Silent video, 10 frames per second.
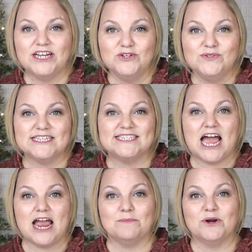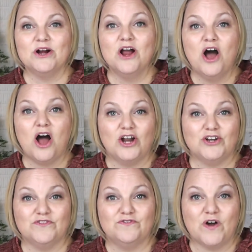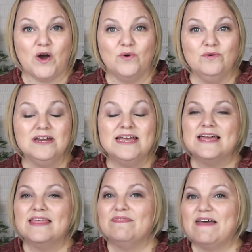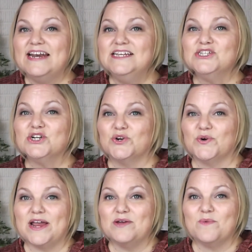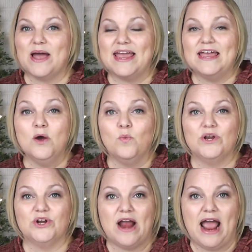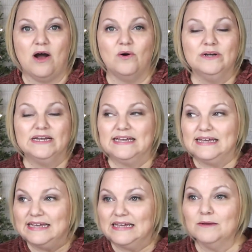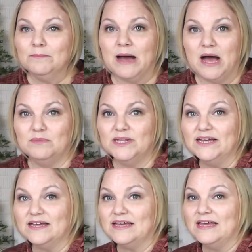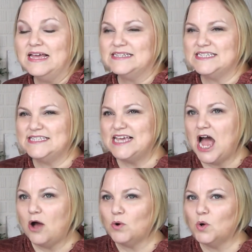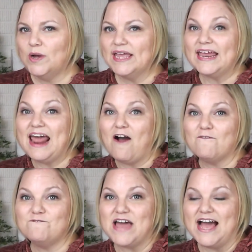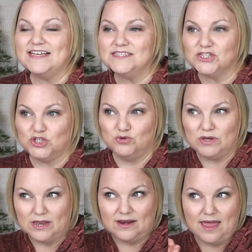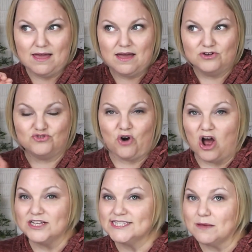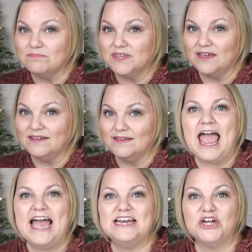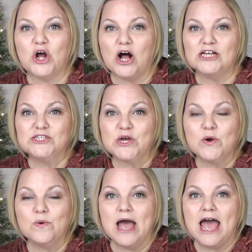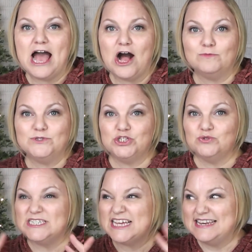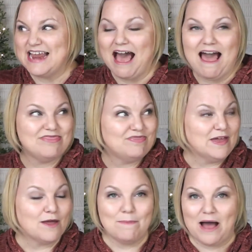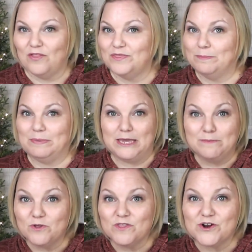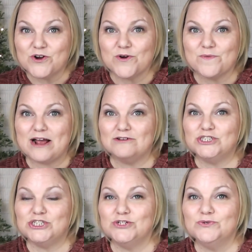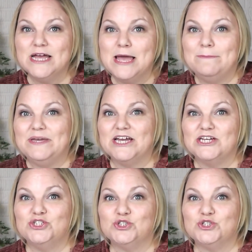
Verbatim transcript: to use a timer on your phone. That is a great way when you're out in public to see how quick and how fast you can draw something. And it also helps you to not think about the people that are around you because